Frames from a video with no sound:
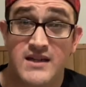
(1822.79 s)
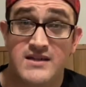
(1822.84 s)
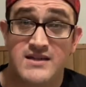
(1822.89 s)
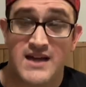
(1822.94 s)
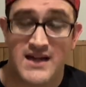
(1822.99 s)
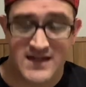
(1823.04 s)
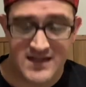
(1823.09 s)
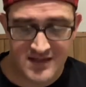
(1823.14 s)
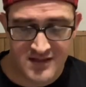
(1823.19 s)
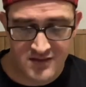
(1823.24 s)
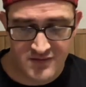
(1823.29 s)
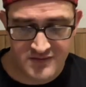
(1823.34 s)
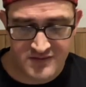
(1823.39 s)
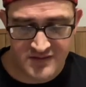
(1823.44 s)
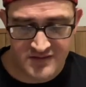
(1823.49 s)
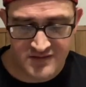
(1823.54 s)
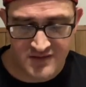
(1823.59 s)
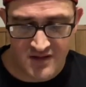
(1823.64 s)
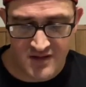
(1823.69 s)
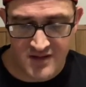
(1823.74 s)
Tenant kills the
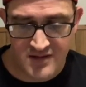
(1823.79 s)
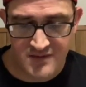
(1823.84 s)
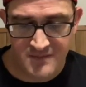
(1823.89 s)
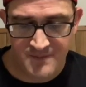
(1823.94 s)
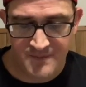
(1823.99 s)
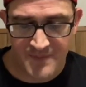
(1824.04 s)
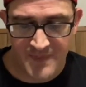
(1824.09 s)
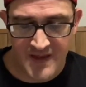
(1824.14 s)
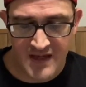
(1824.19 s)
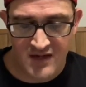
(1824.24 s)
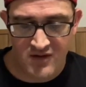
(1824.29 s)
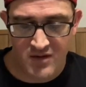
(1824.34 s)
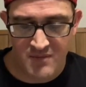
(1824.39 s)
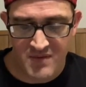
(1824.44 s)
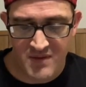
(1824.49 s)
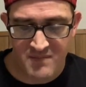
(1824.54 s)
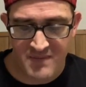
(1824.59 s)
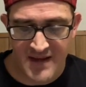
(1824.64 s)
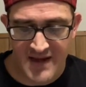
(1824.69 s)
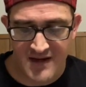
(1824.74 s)
sun. Interrupt
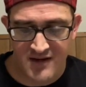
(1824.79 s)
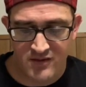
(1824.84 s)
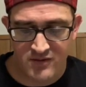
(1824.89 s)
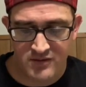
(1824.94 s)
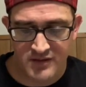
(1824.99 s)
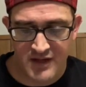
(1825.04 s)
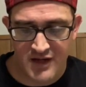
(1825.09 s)
the battle.